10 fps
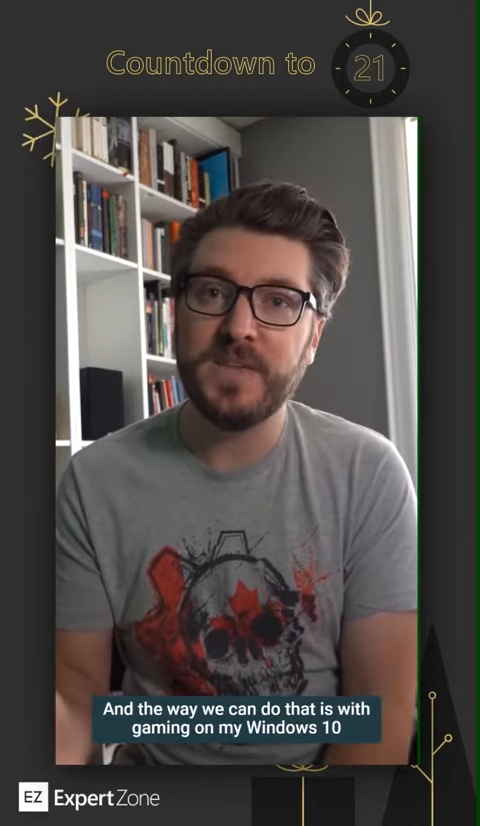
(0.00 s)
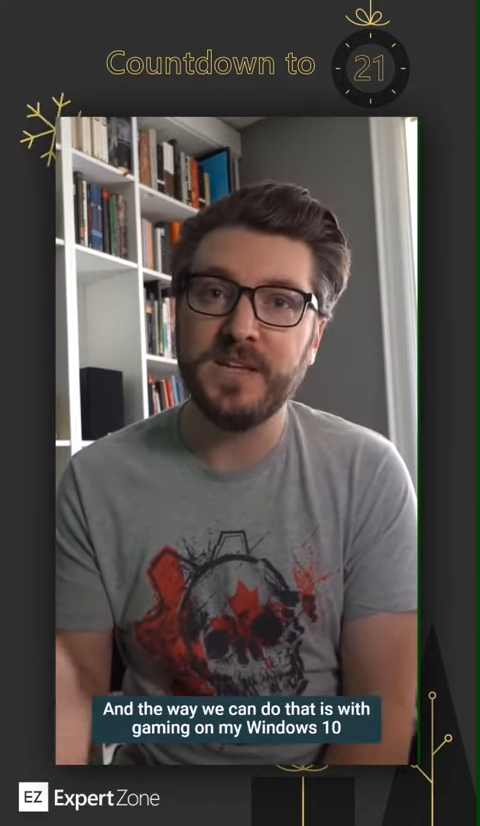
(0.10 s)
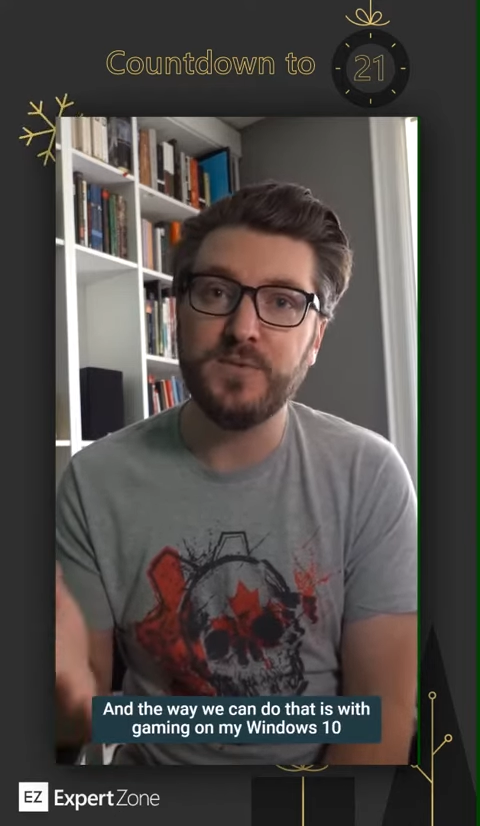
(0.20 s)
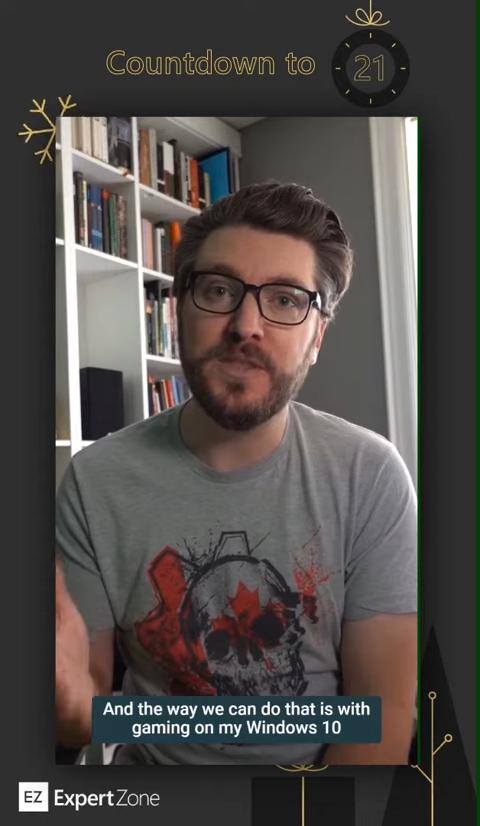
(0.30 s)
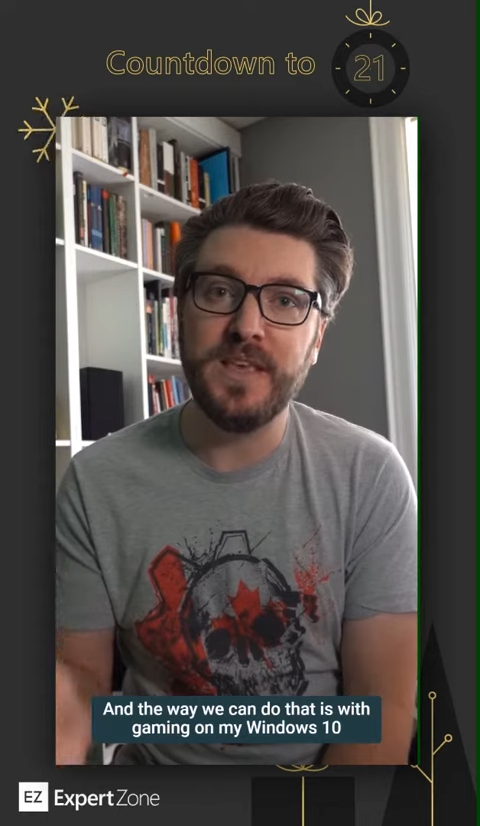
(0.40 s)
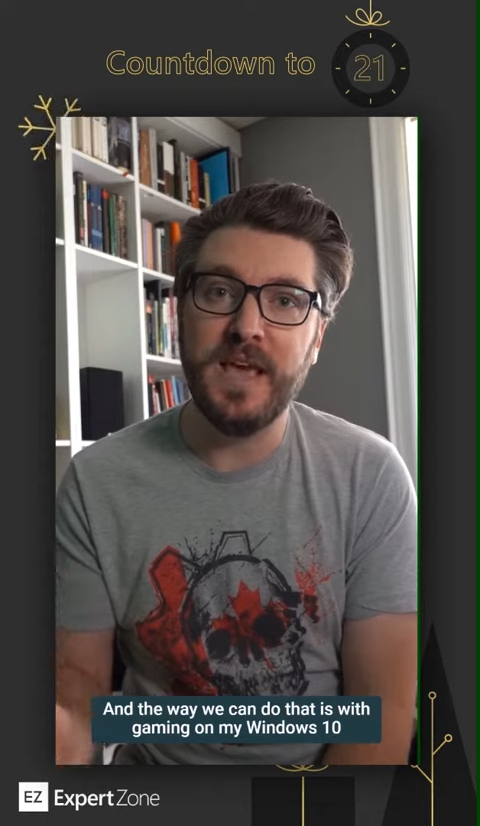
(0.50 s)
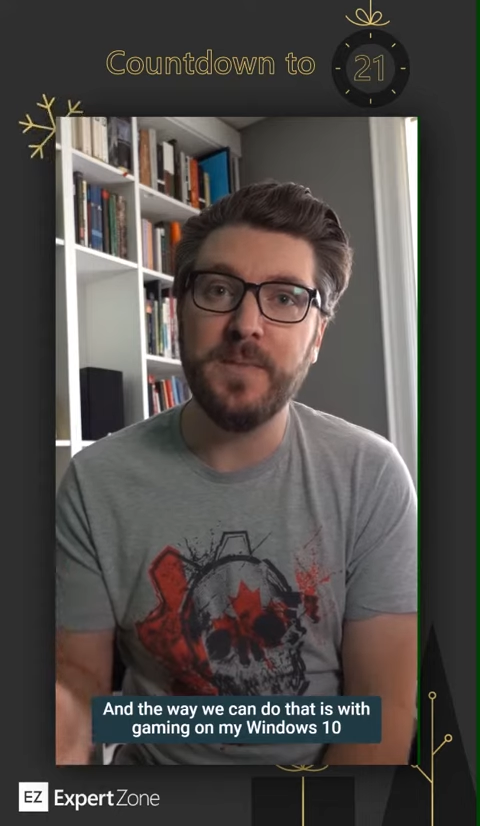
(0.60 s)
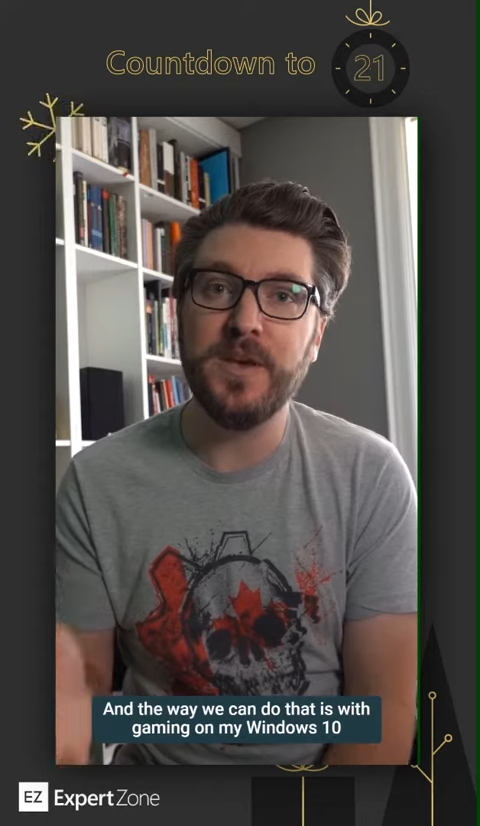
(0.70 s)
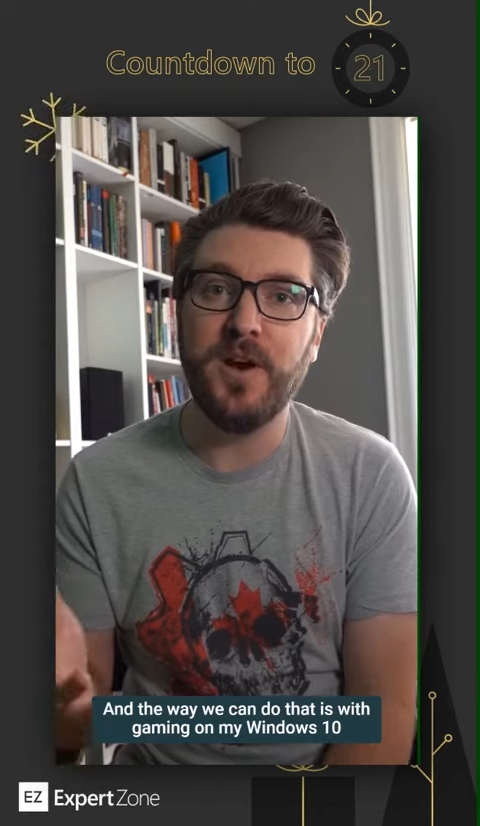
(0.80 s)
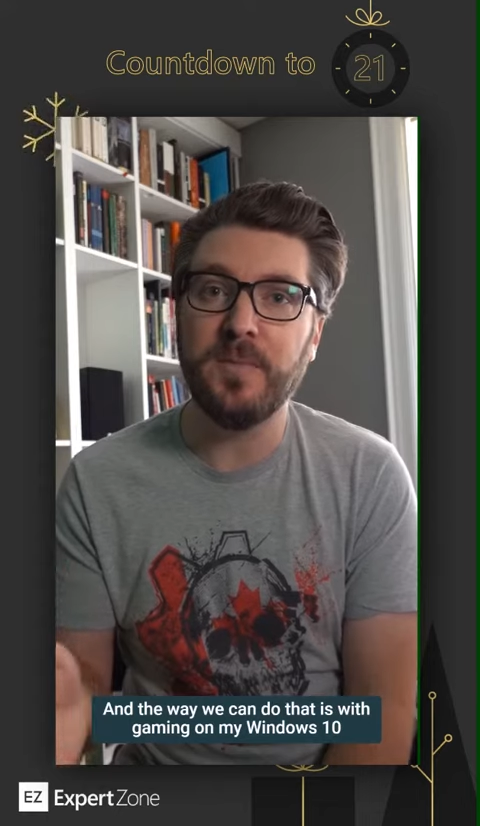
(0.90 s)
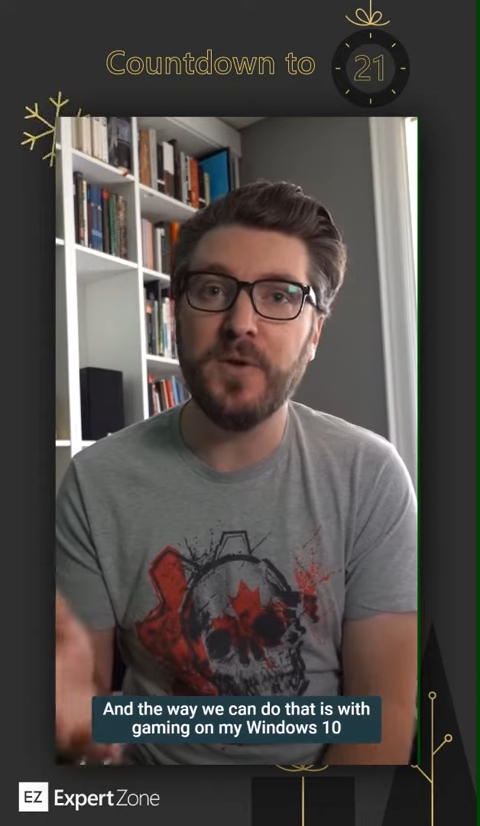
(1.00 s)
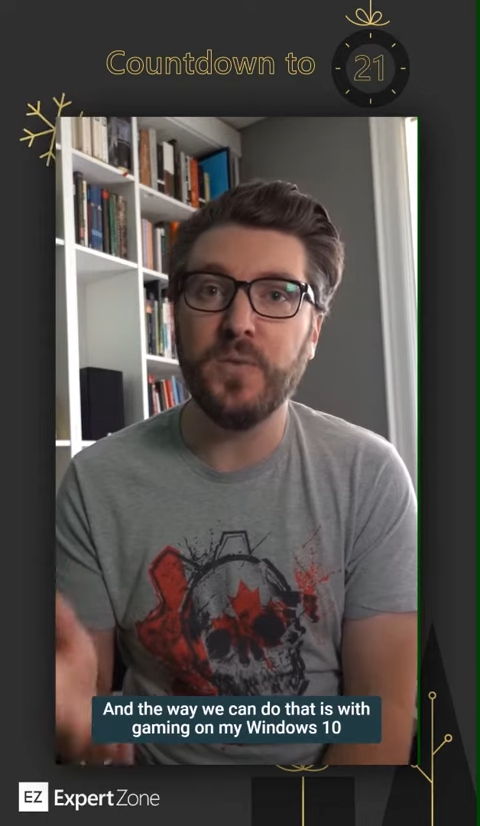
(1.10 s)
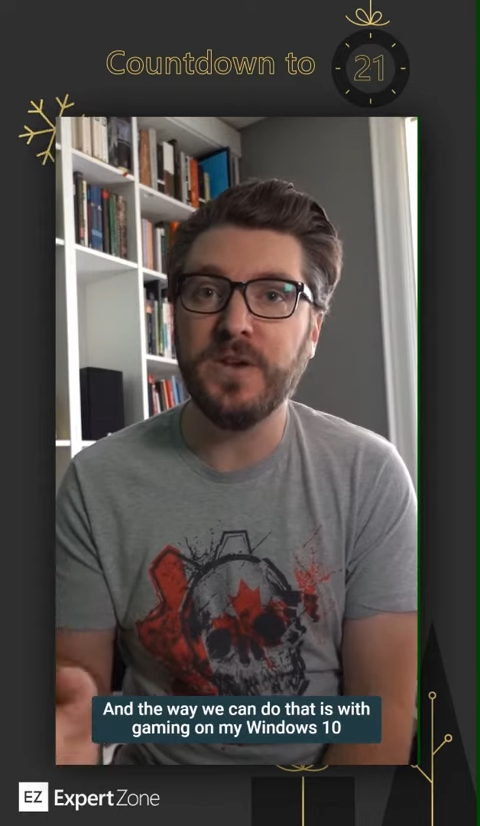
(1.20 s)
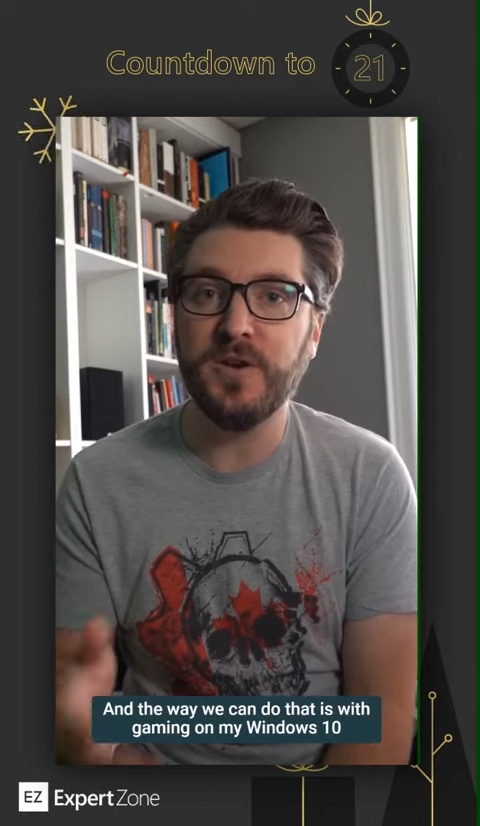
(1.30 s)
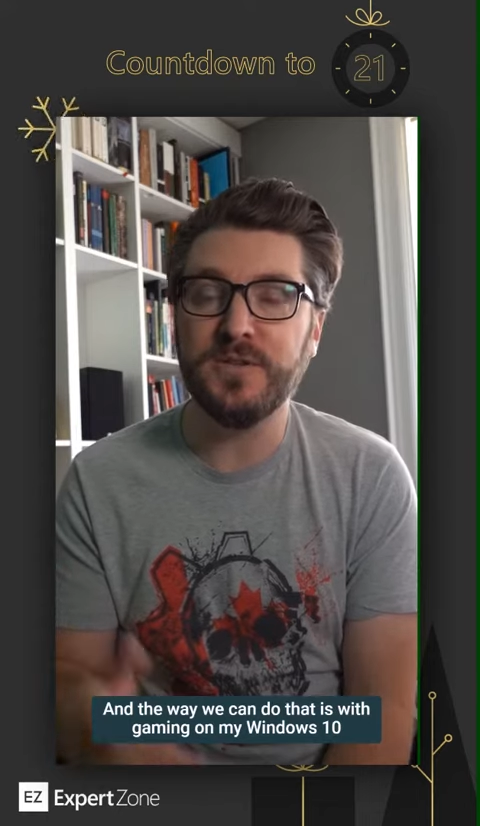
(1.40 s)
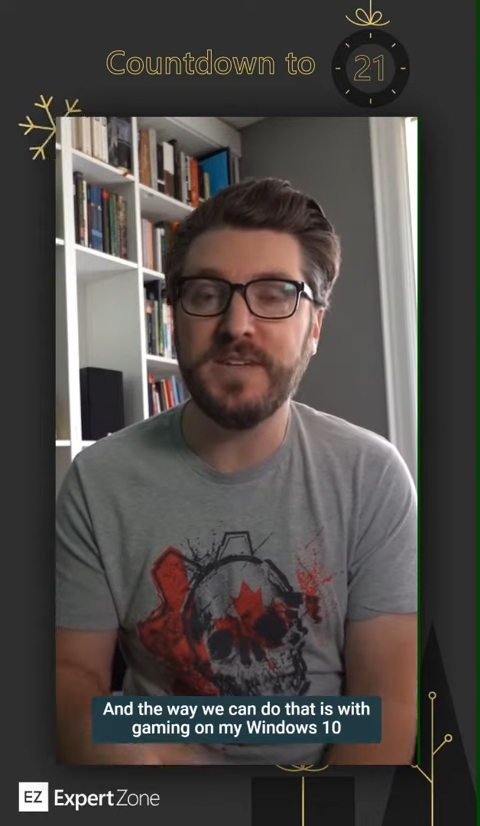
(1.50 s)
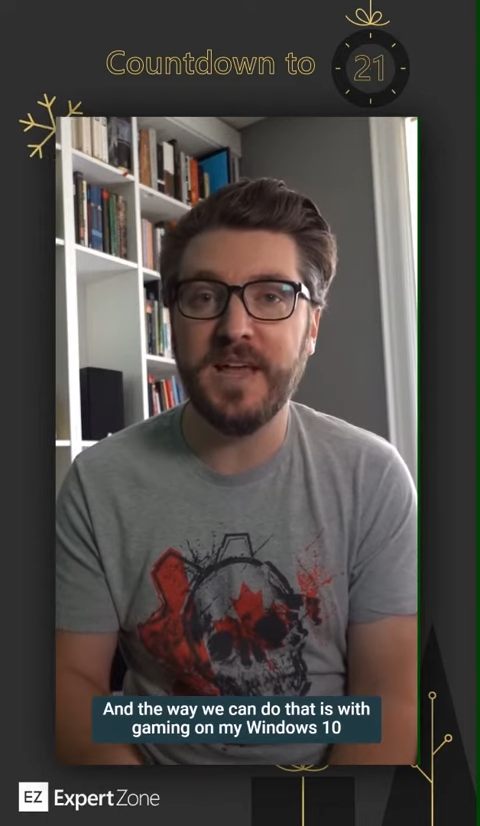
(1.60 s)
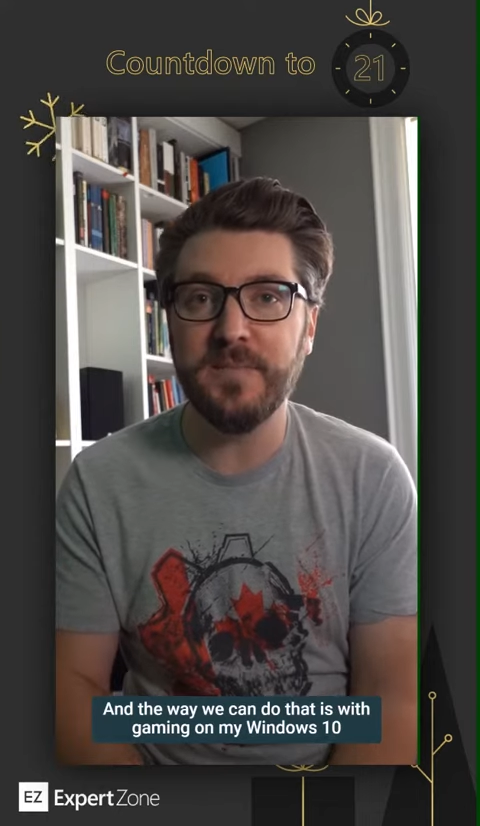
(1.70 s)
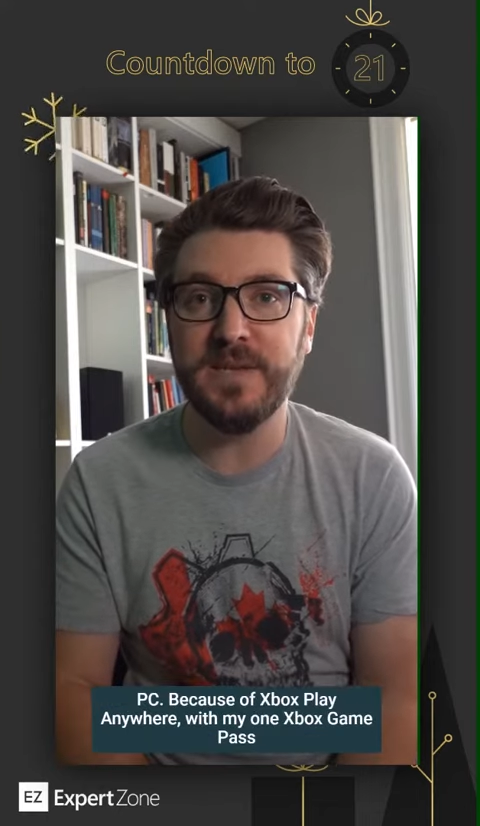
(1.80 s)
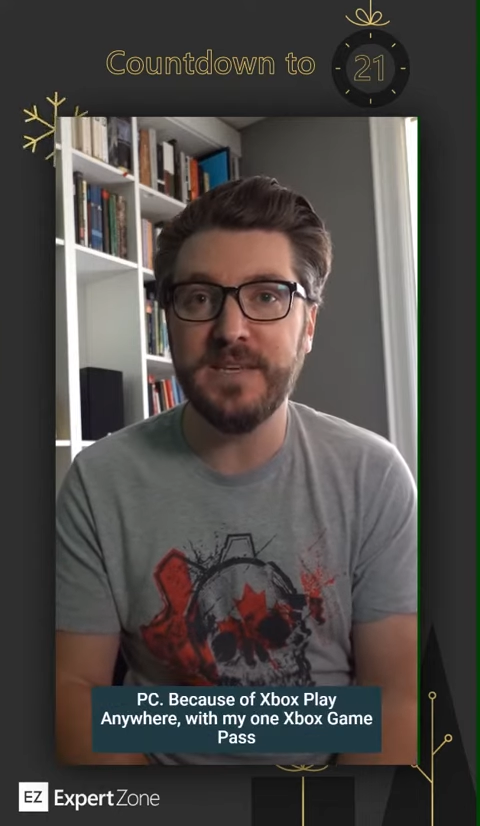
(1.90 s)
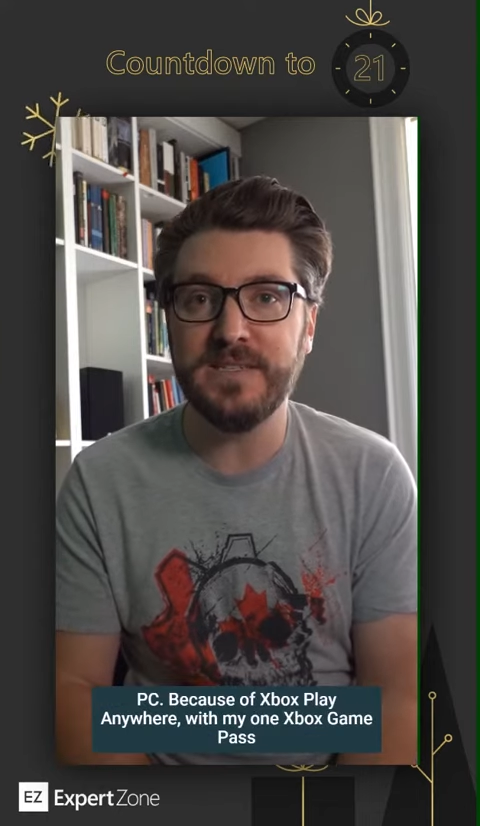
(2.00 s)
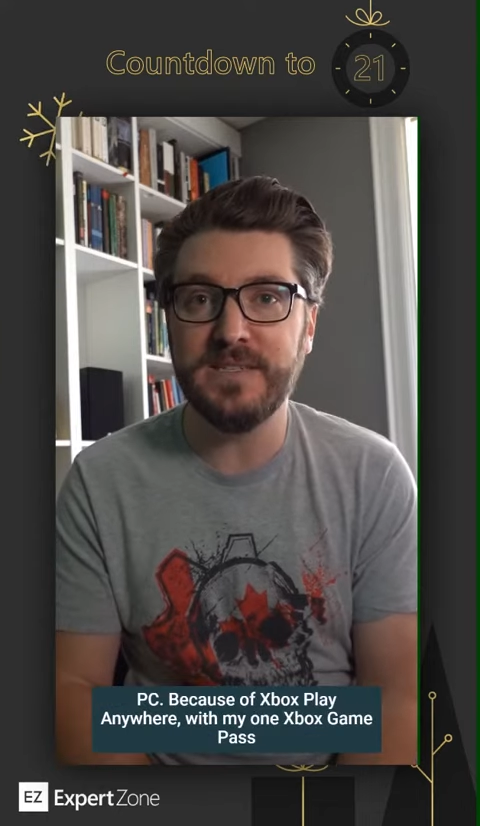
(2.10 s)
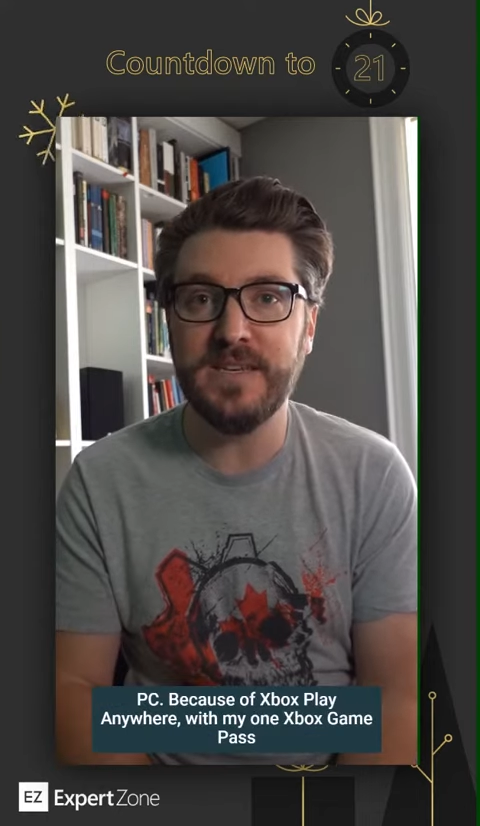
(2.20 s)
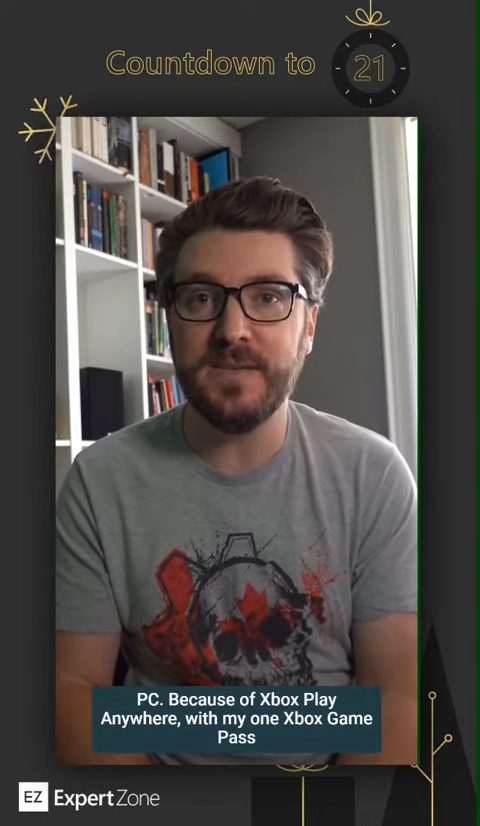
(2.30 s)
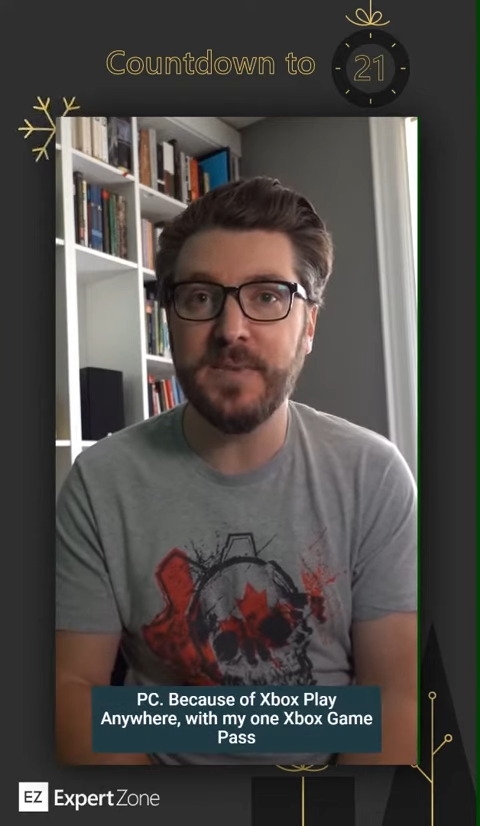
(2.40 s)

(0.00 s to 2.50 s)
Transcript: is with gaming on my Windows ten P C.